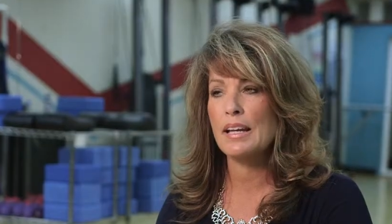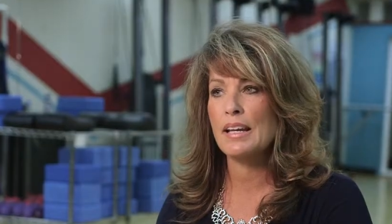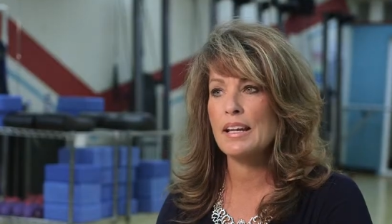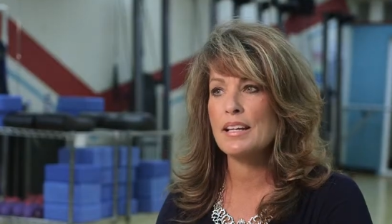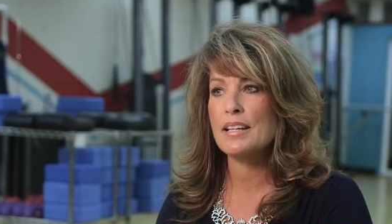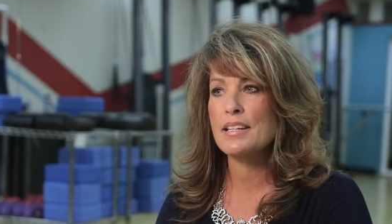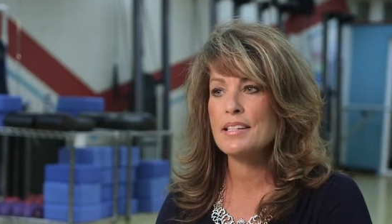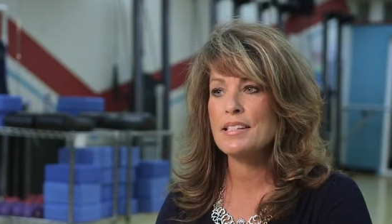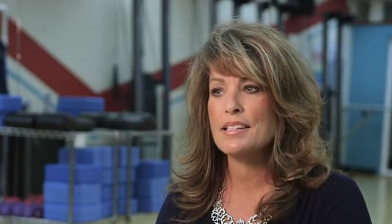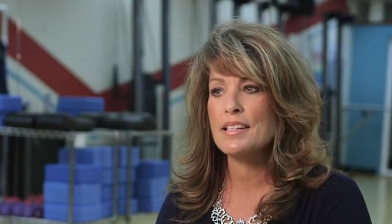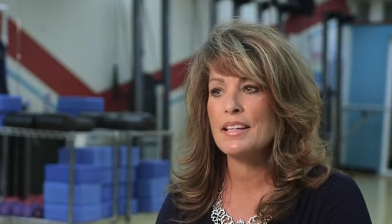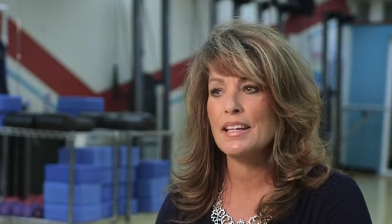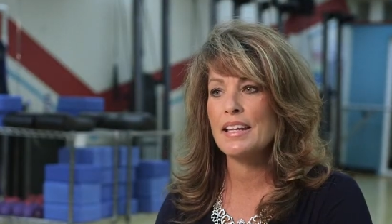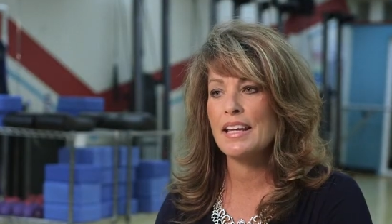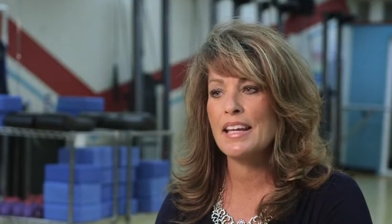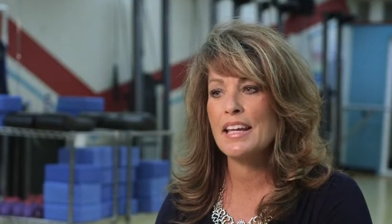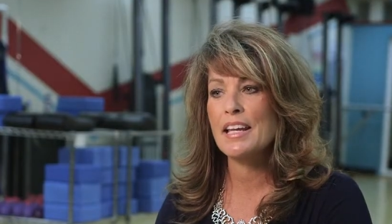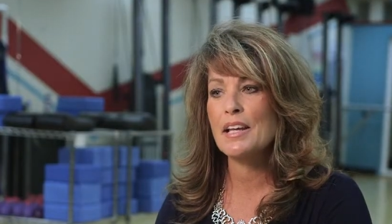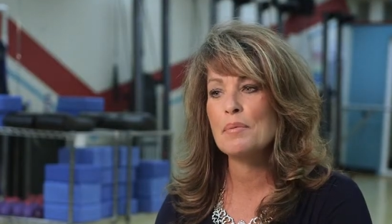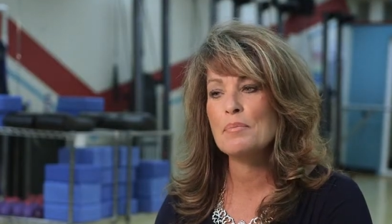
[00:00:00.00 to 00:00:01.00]
is
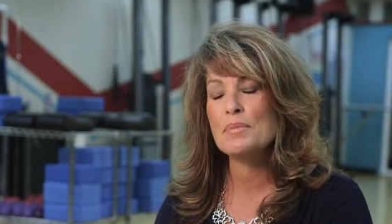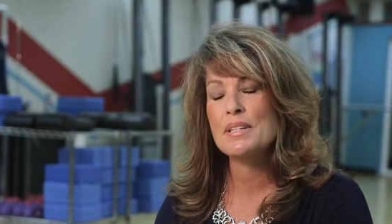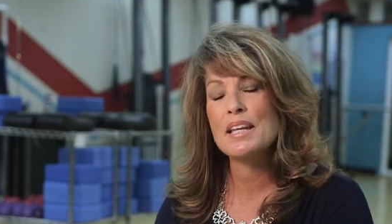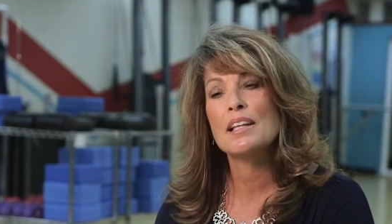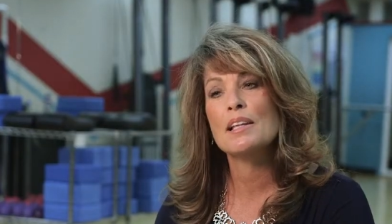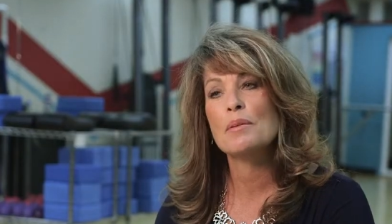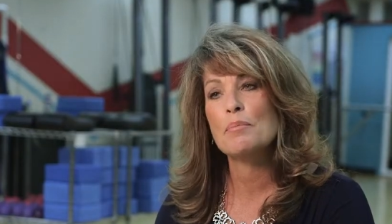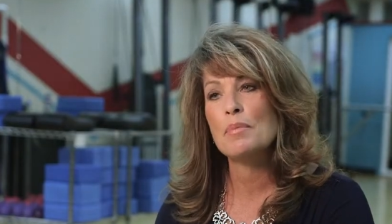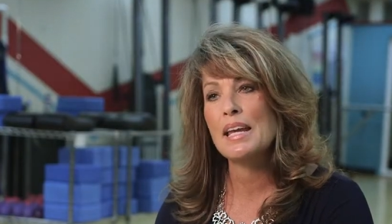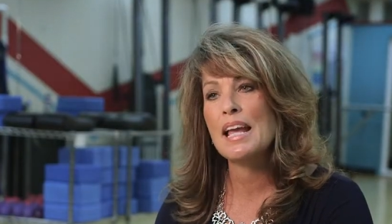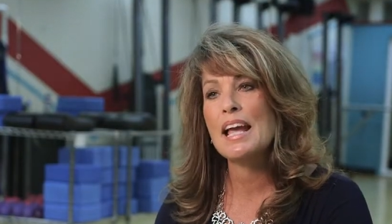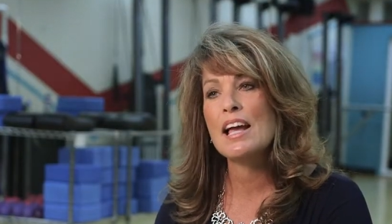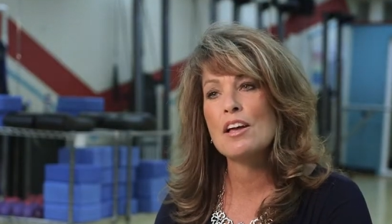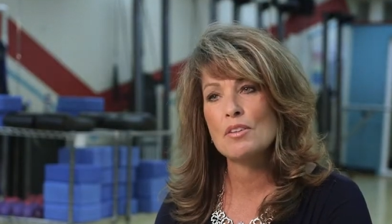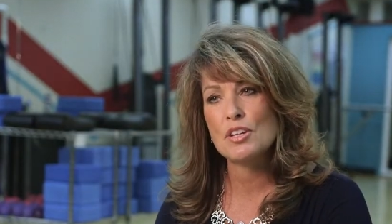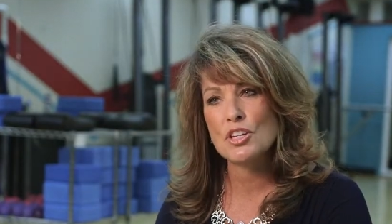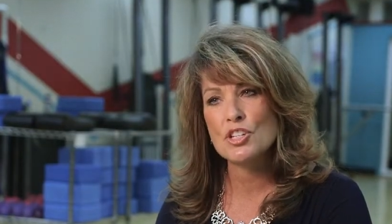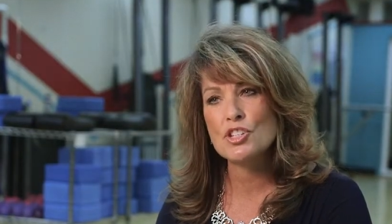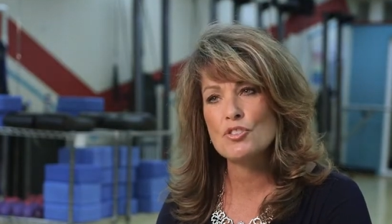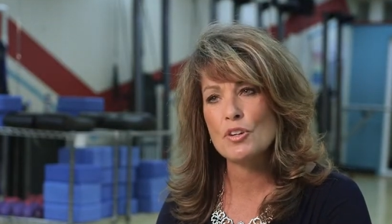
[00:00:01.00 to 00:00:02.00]
him telling me how
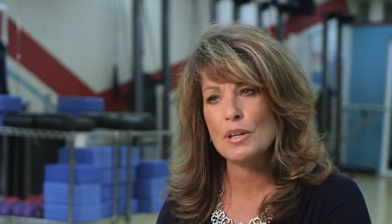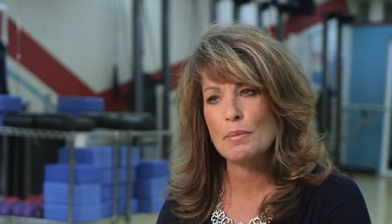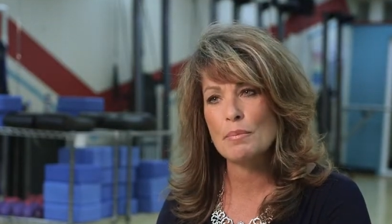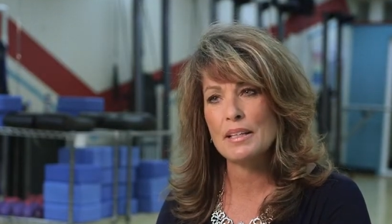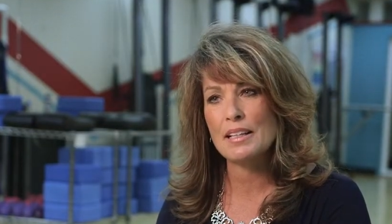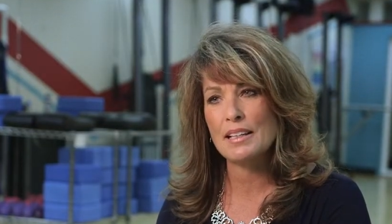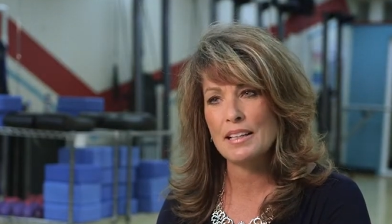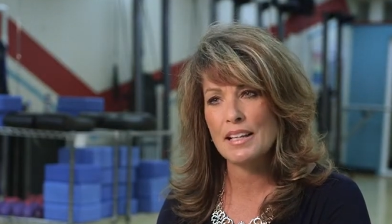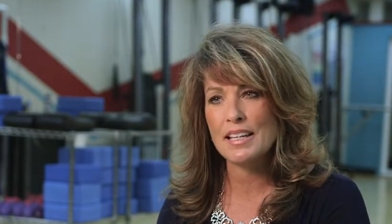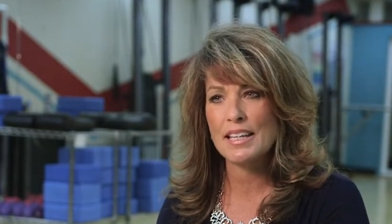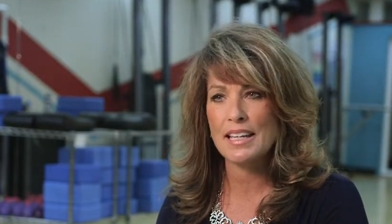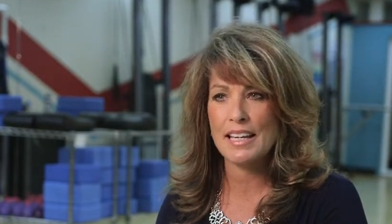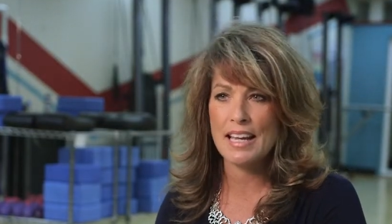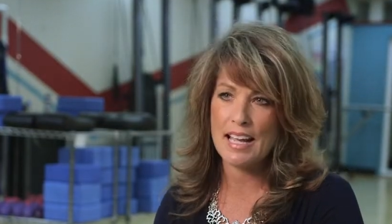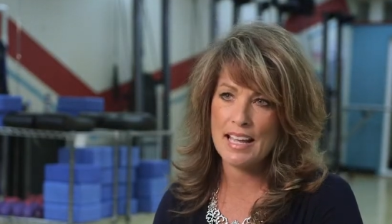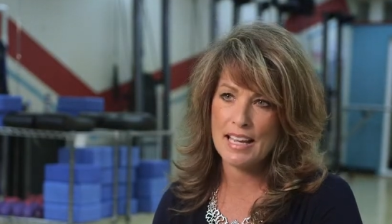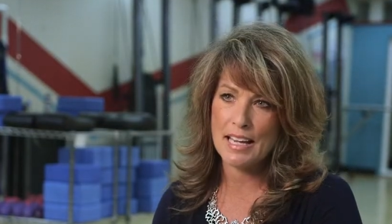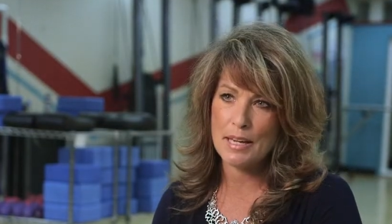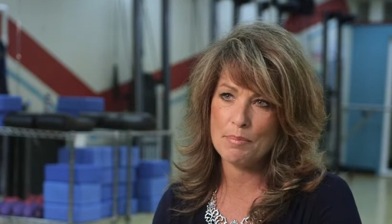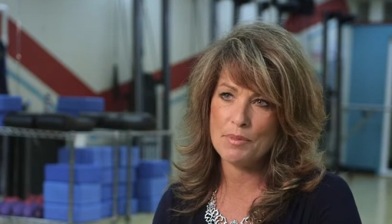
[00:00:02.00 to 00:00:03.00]
extremely lucky
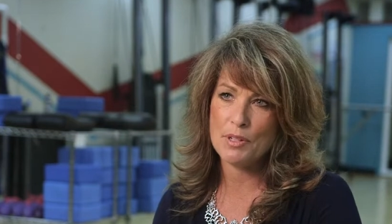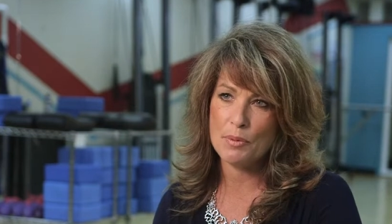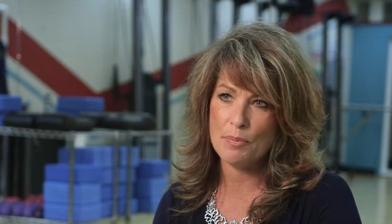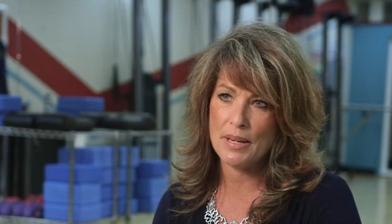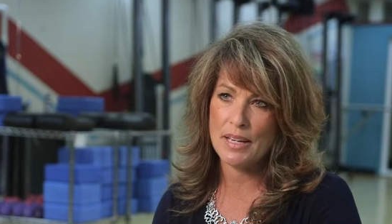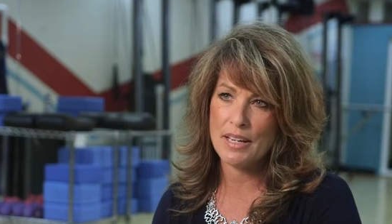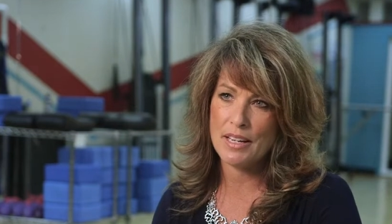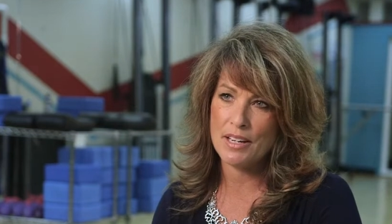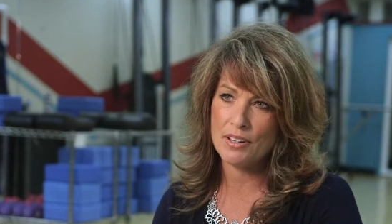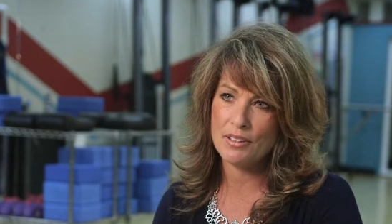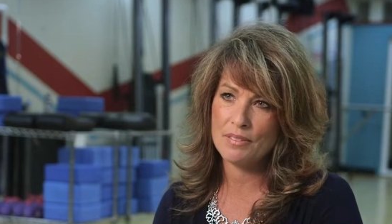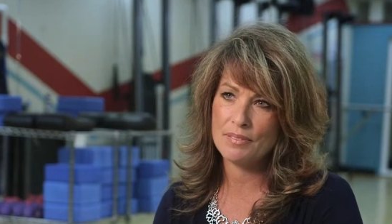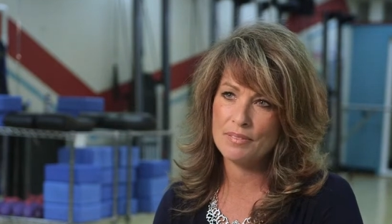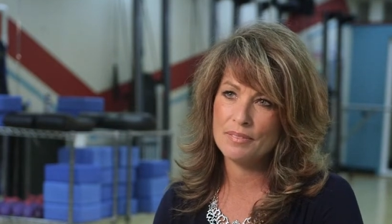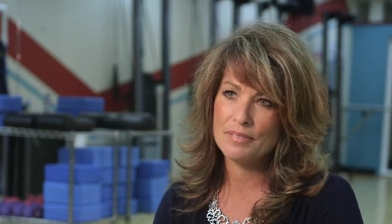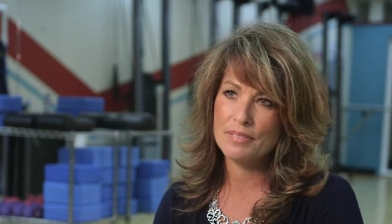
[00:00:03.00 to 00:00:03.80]
I am to be here.